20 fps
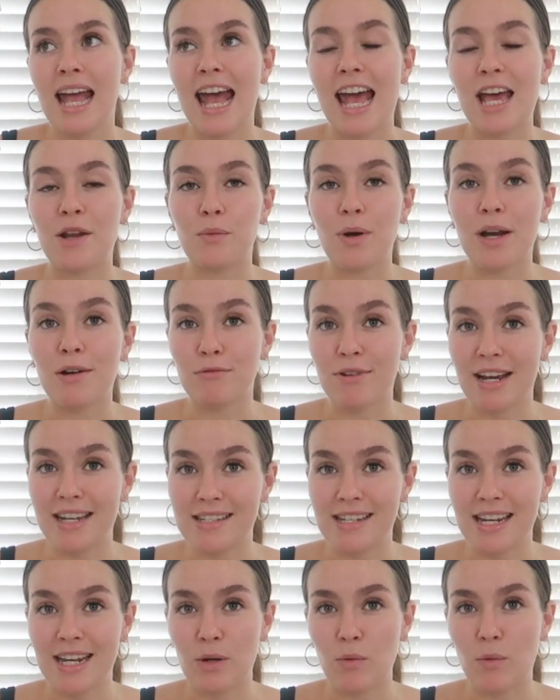and we're
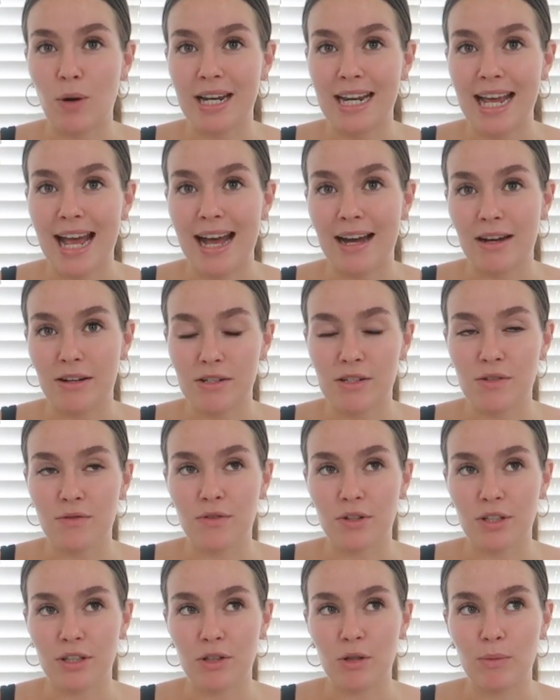renting one out
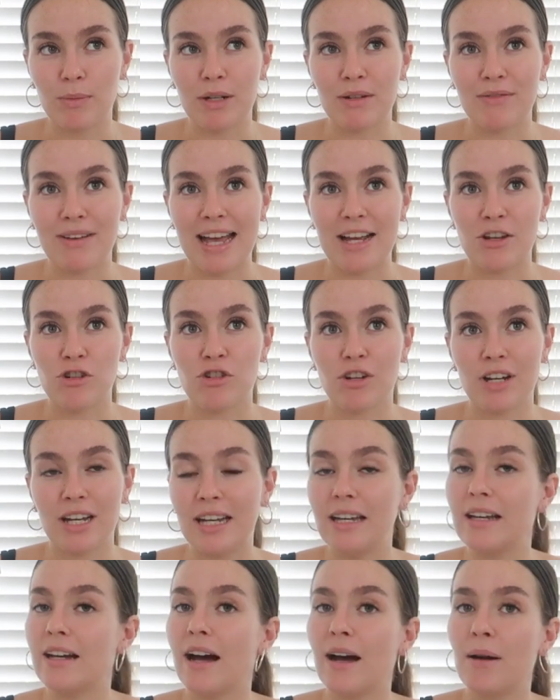for a little bit of extra
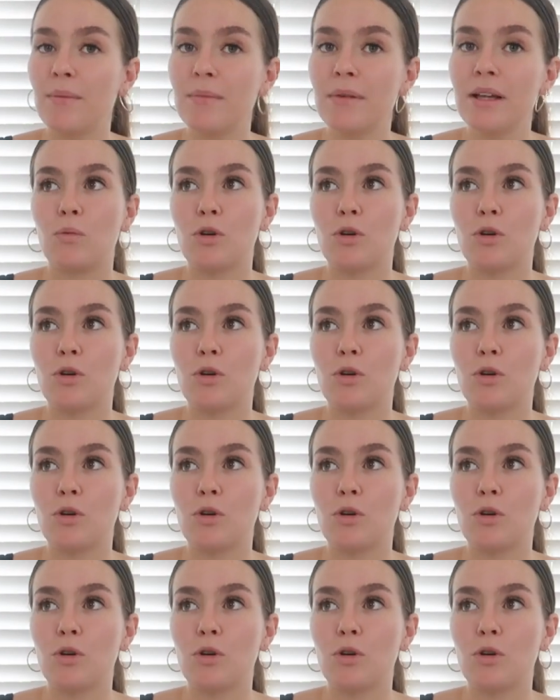income,